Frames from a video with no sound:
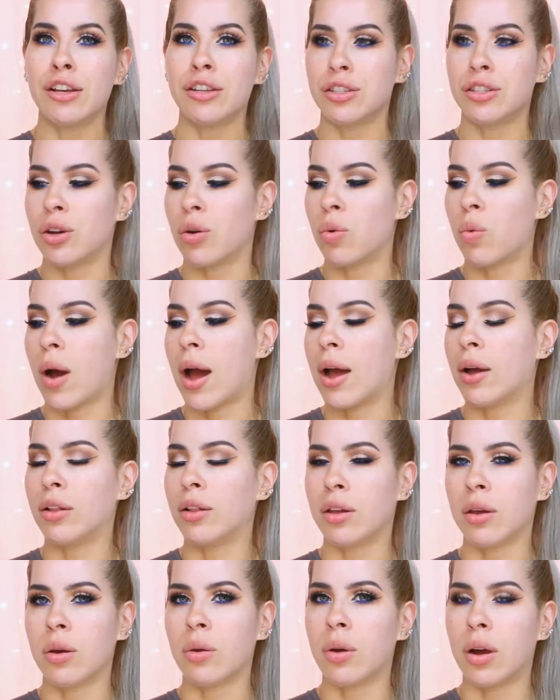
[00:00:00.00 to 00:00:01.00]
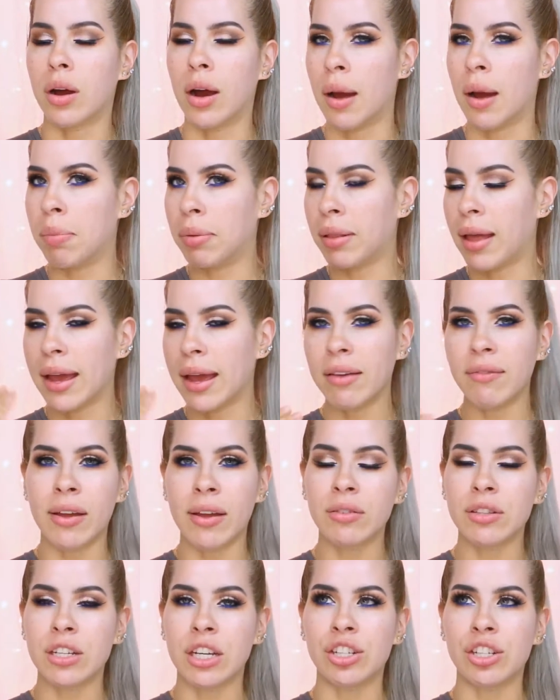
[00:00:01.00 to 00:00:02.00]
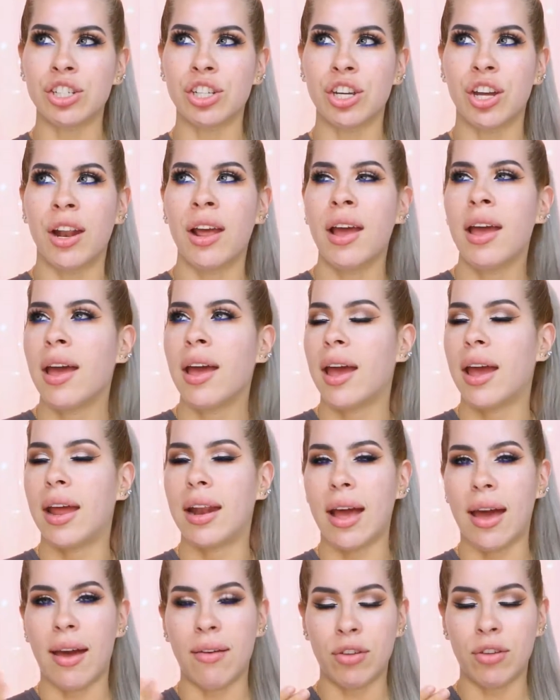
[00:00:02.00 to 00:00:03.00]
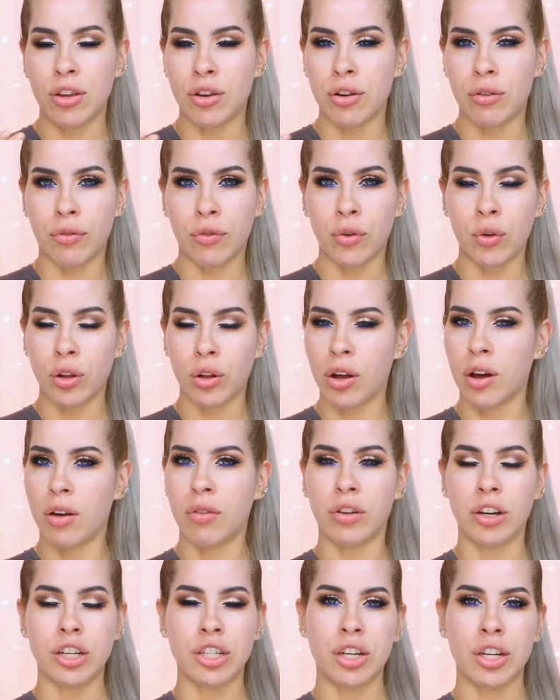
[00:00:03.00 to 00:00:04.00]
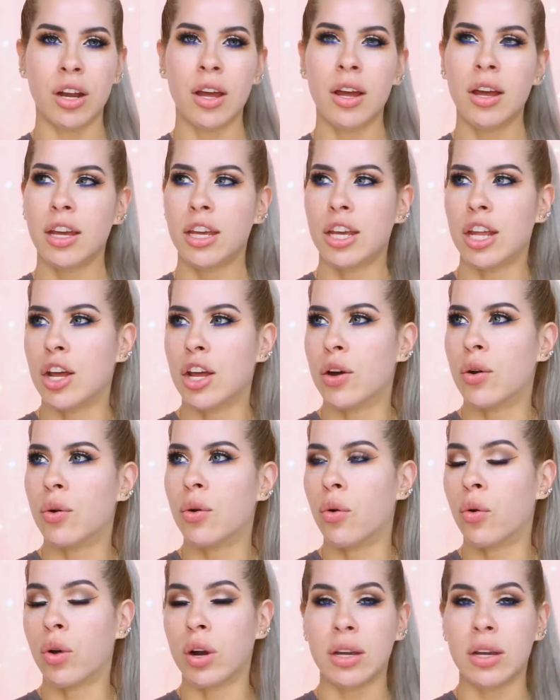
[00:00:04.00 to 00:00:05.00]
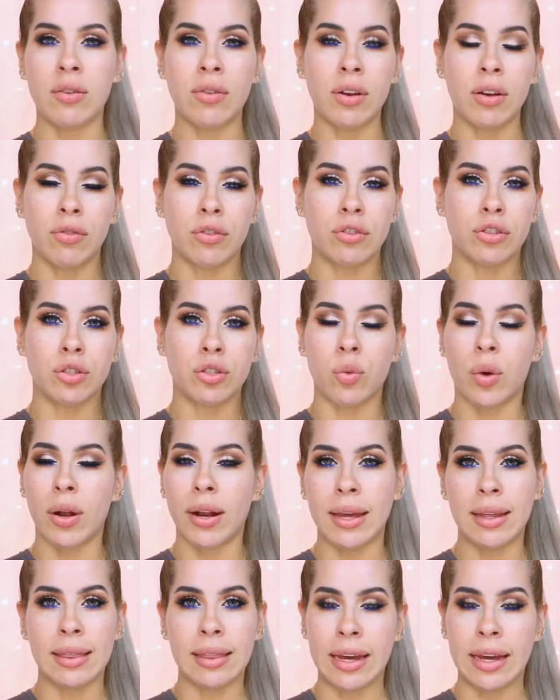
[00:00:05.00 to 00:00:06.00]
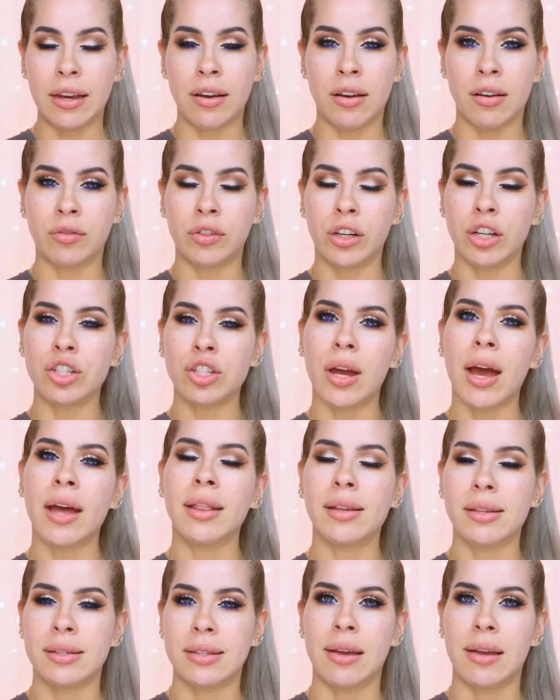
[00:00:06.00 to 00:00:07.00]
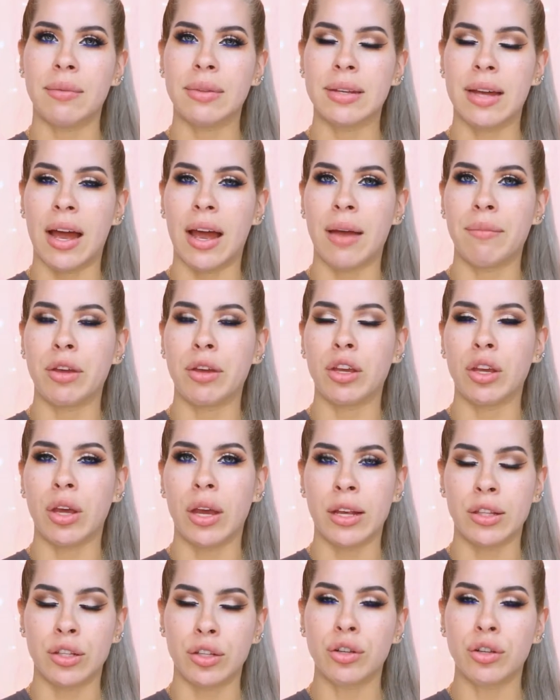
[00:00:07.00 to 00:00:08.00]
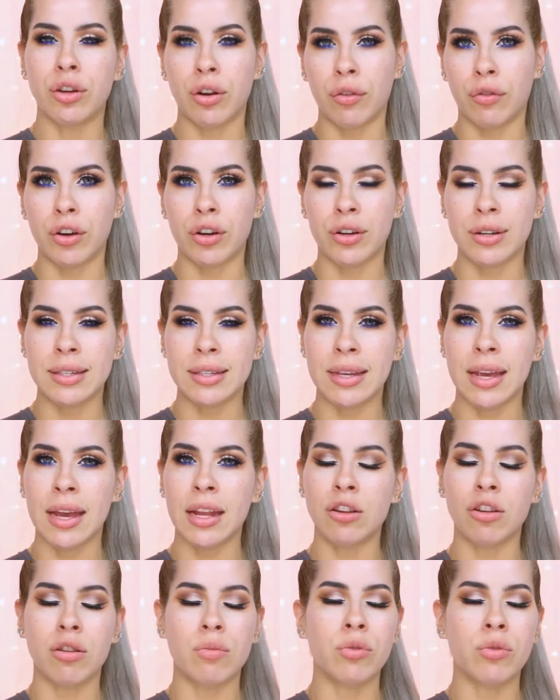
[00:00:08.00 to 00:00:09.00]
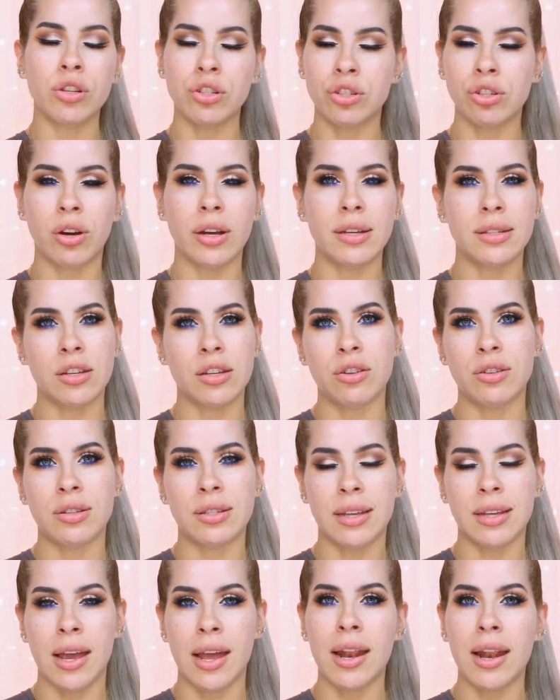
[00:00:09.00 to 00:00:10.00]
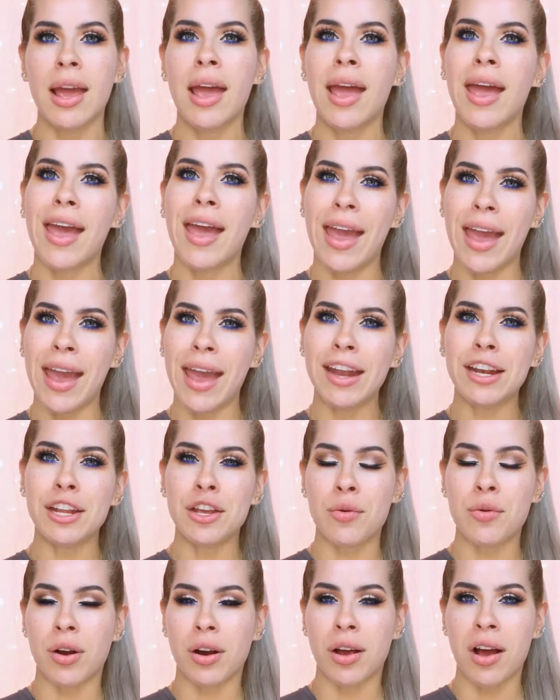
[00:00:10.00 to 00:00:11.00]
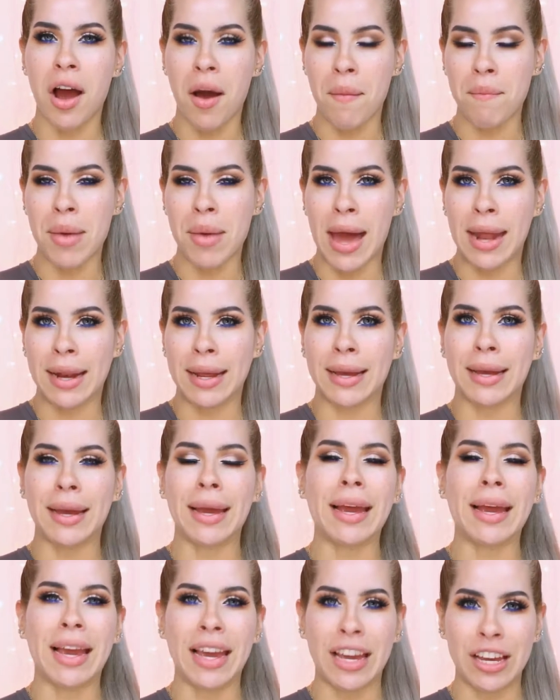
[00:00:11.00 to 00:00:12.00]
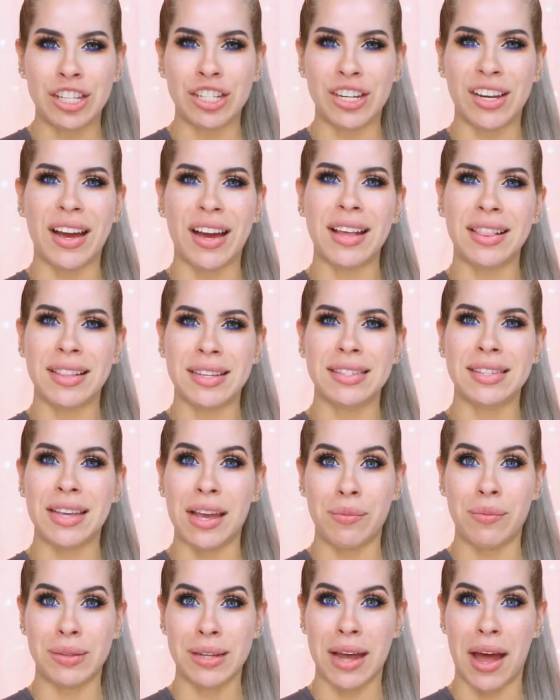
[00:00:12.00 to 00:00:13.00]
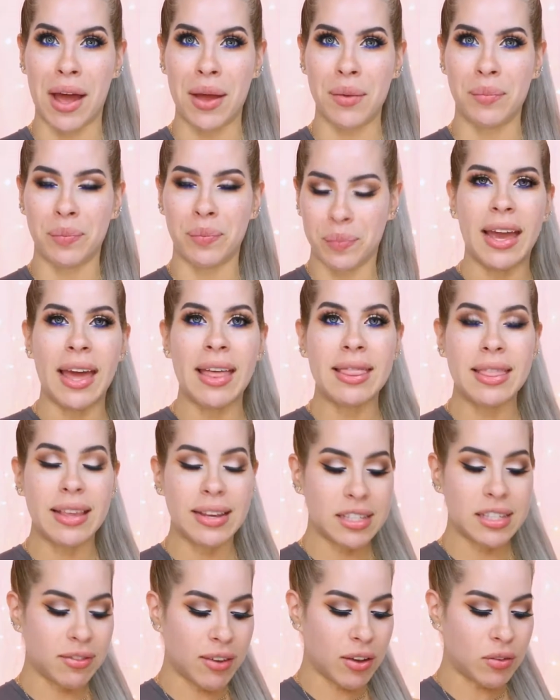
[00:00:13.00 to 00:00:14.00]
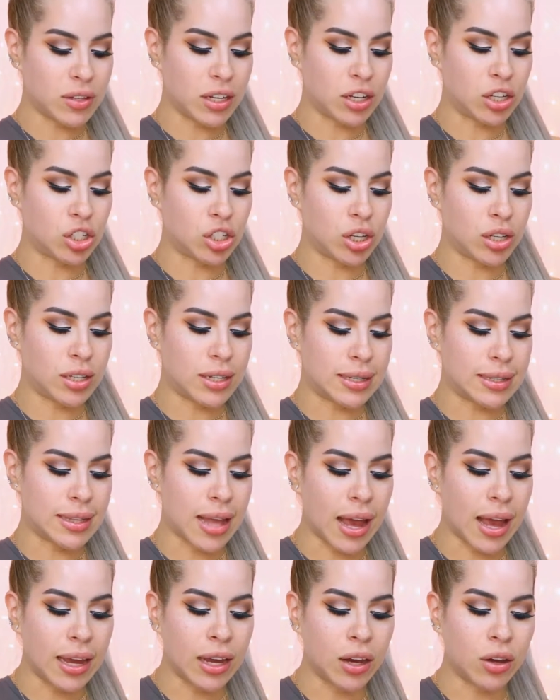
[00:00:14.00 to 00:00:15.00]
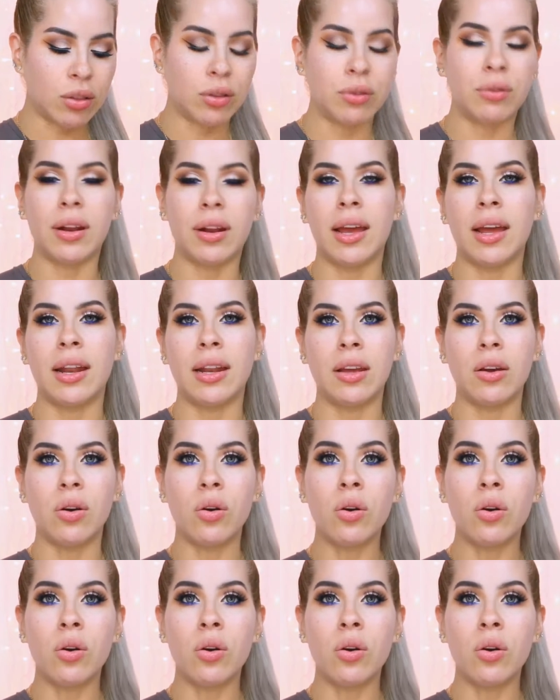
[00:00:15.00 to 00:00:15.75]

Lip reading: So while you are applying foundation and having your full coverage, you know, or even if you just want a light coverage at the same time, it's good for your skin. You're moisturizing your skin, and you are combating aging at the same time. And this foundation does not include any